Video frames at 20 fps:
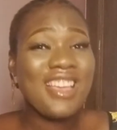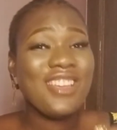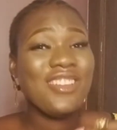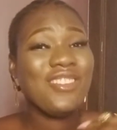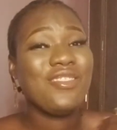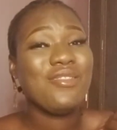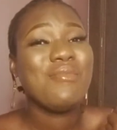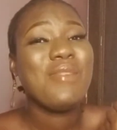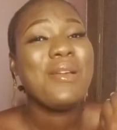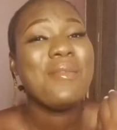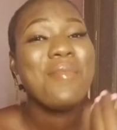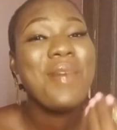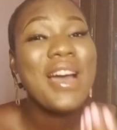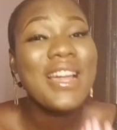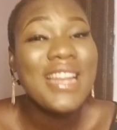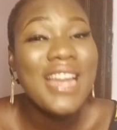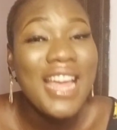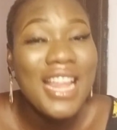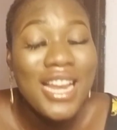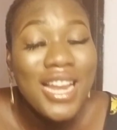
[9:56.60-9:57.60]
Remember that
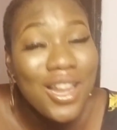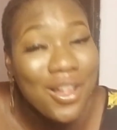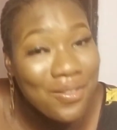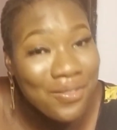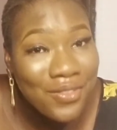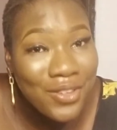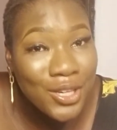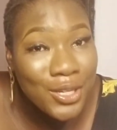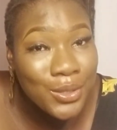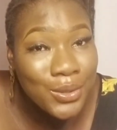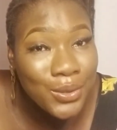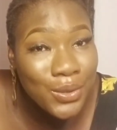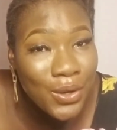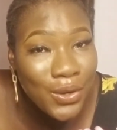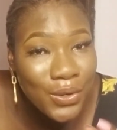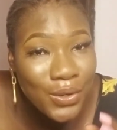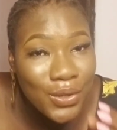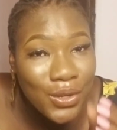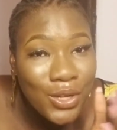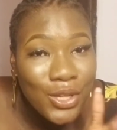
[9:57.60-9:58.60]
I love you.
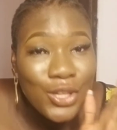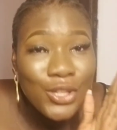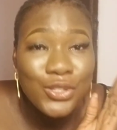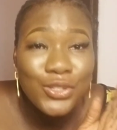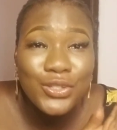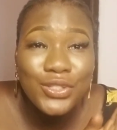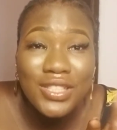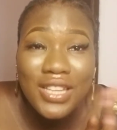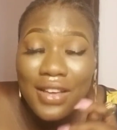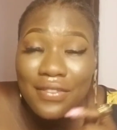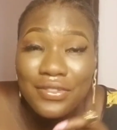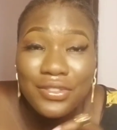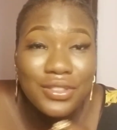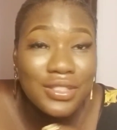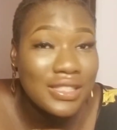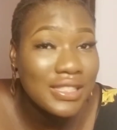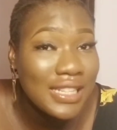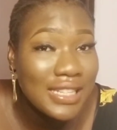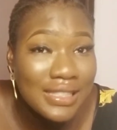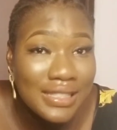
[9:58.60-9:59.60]
You just have to
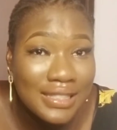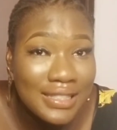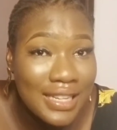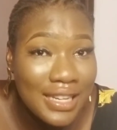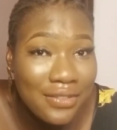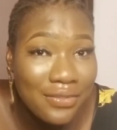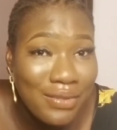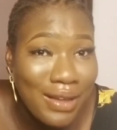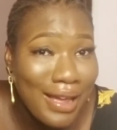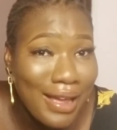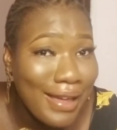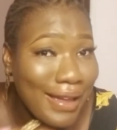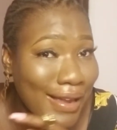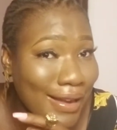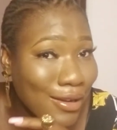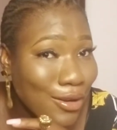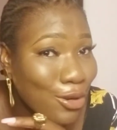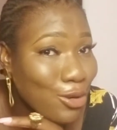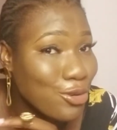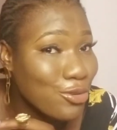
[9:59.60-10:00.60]
stay safe. I
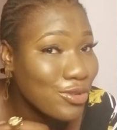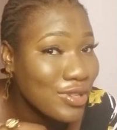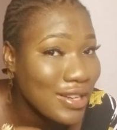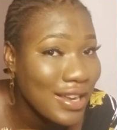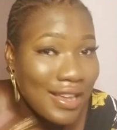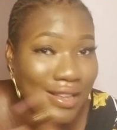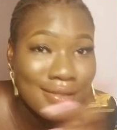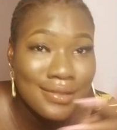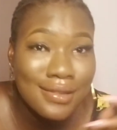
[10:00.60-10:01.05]
heard Corona is